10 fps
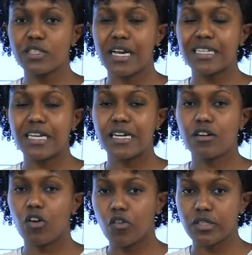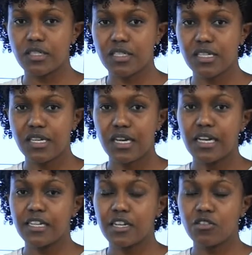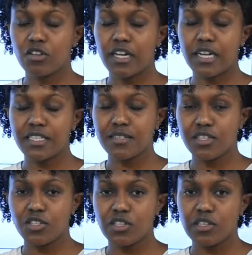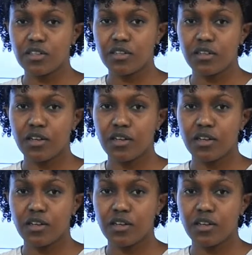at costs in an organization.